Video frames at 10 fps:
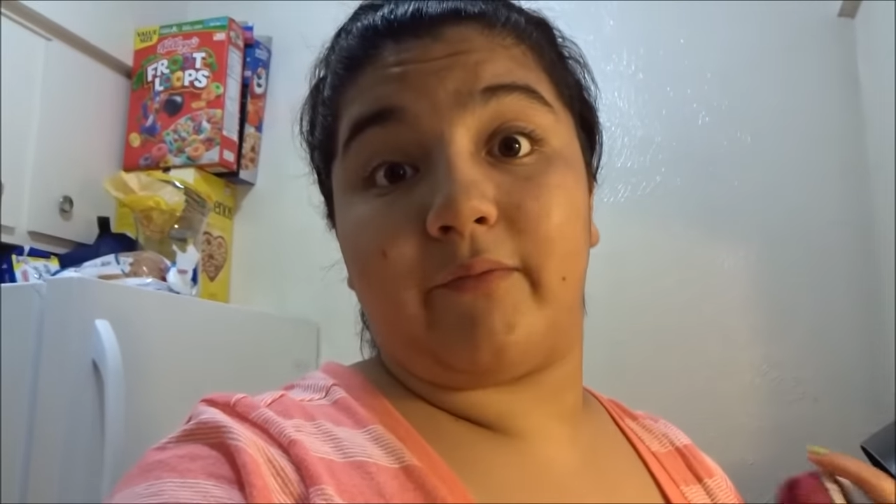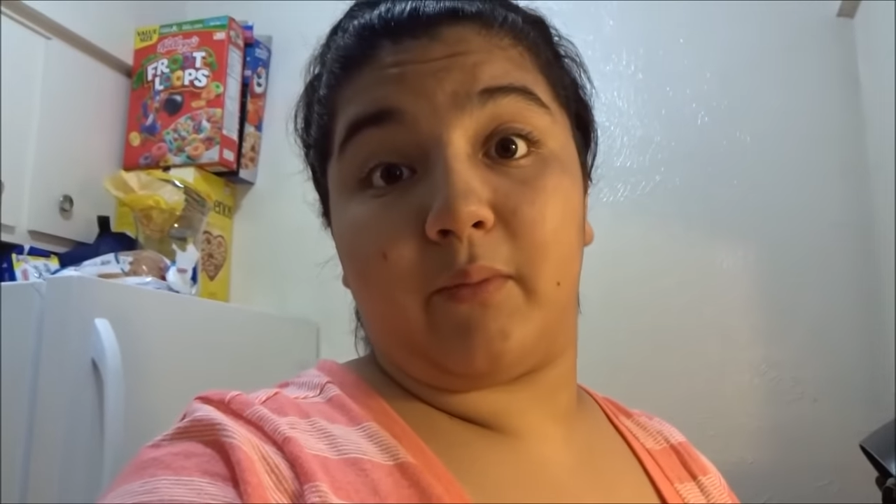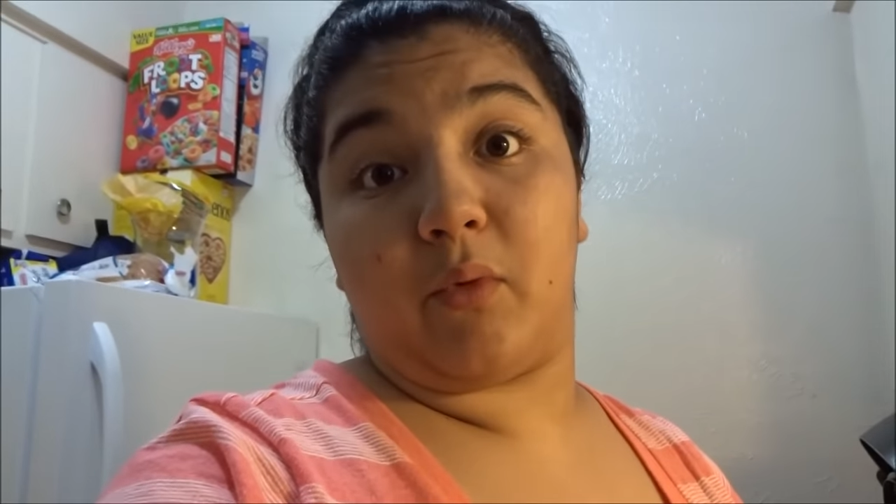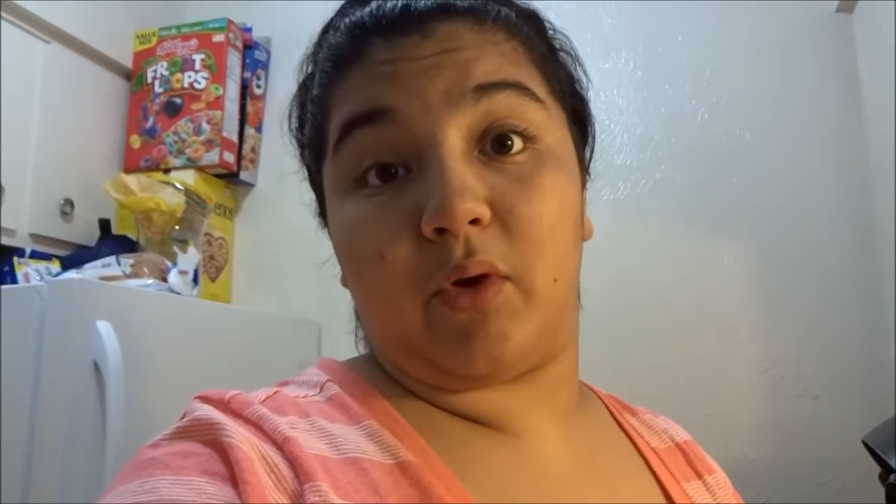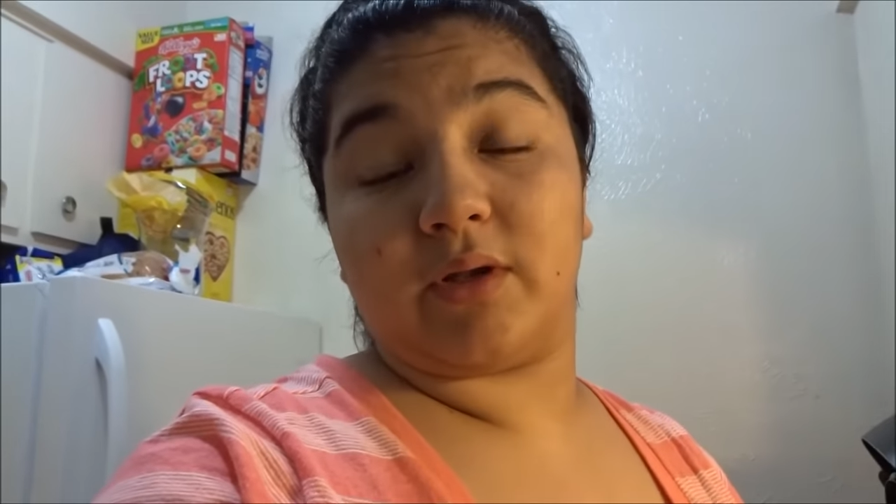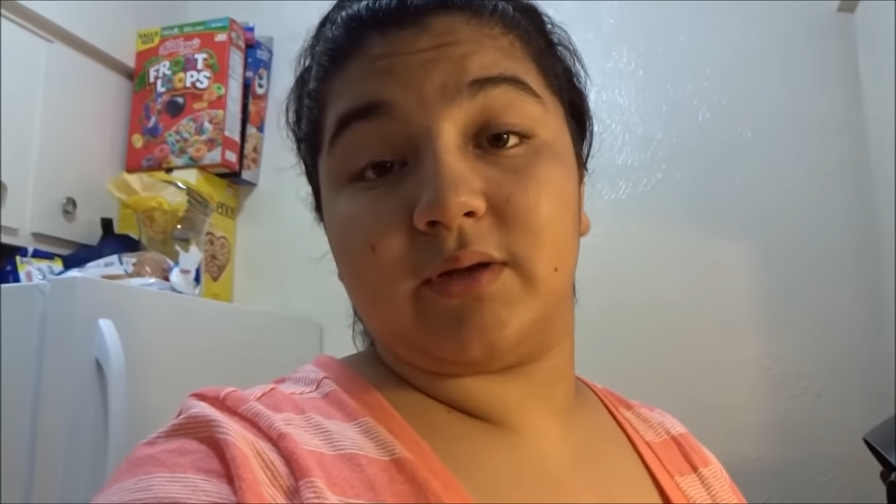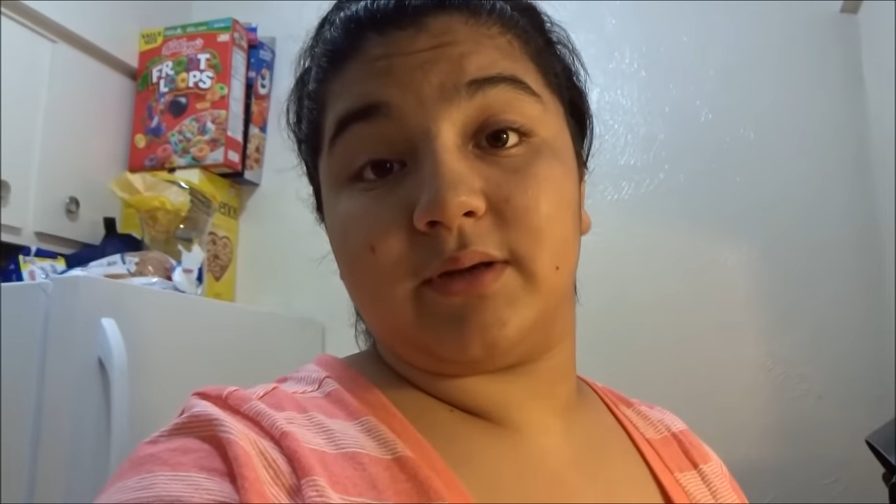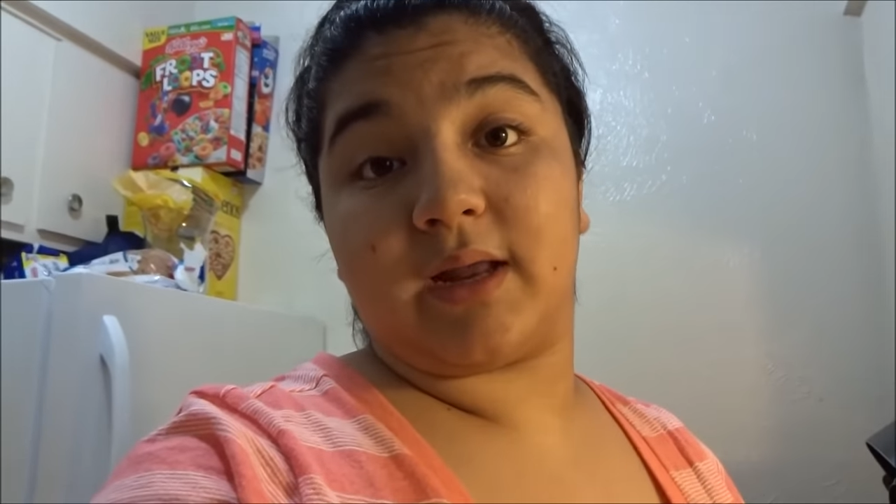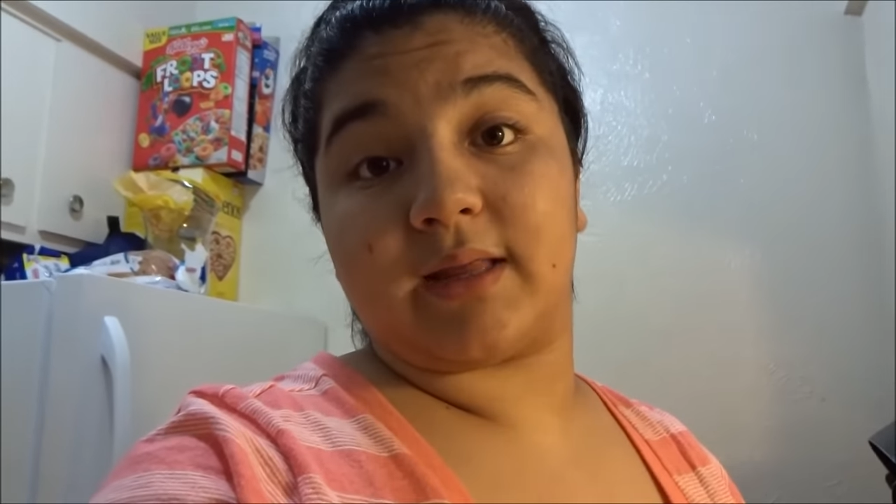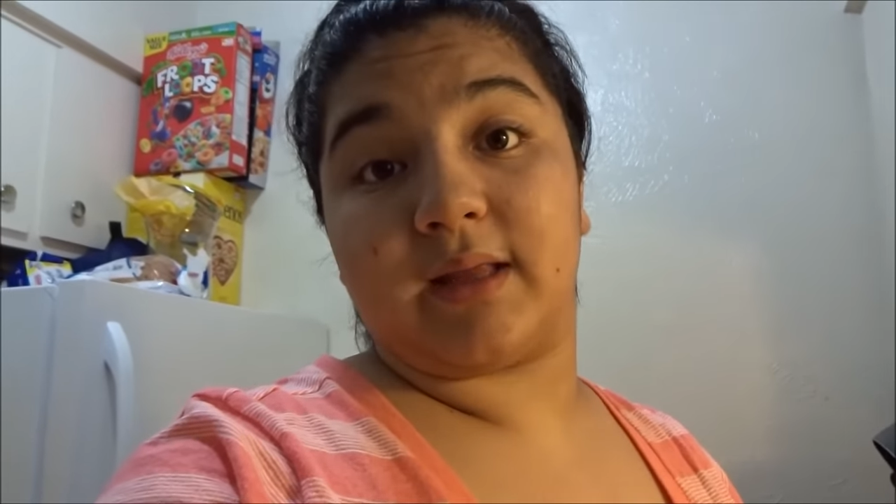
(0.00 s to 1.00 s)
for more. Till
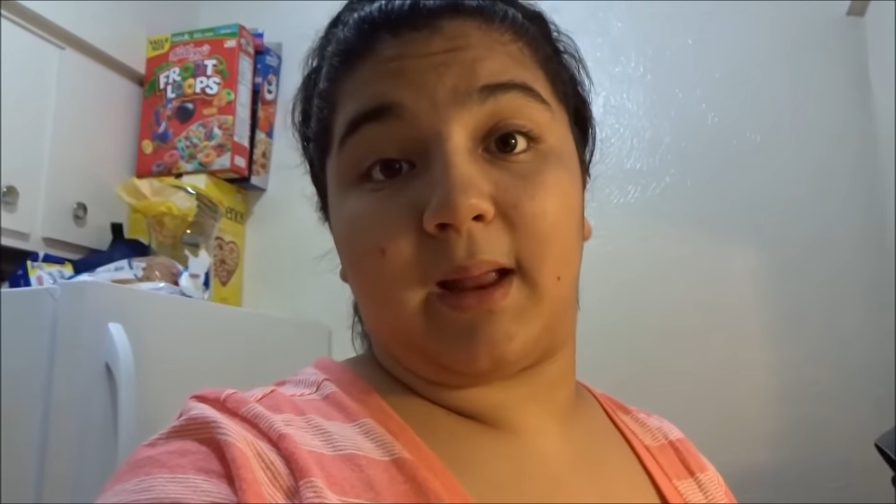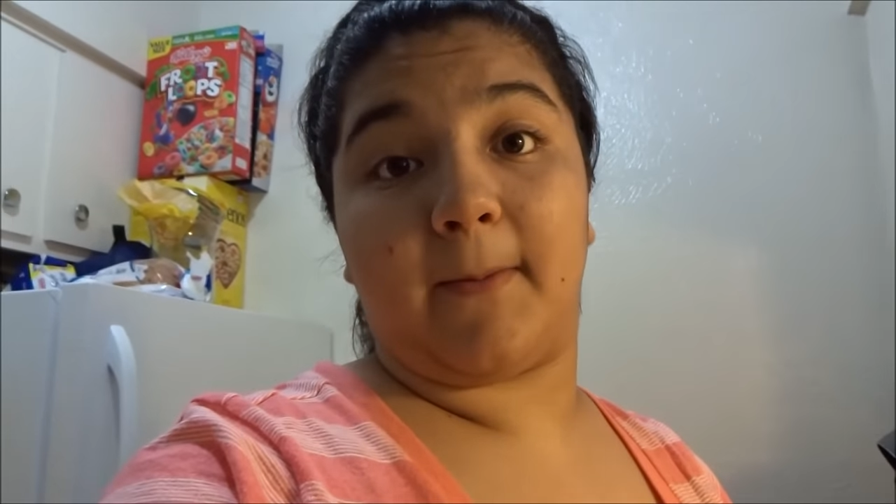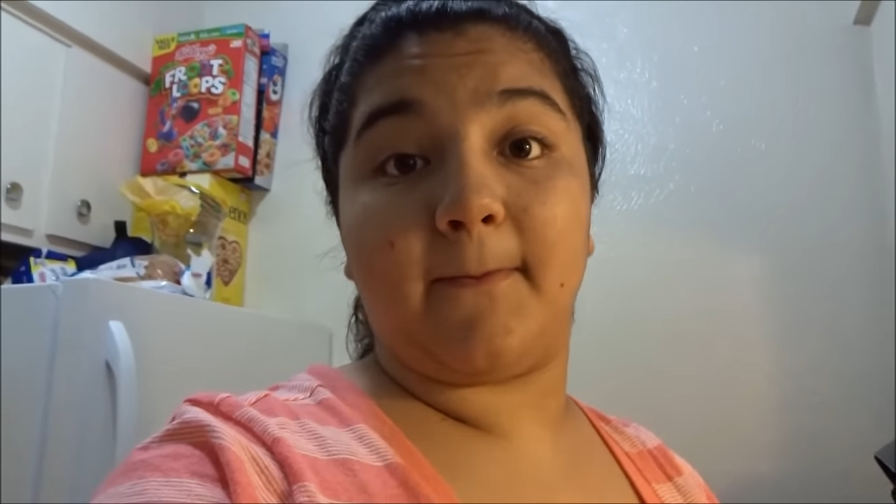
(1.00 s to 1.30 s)
next time.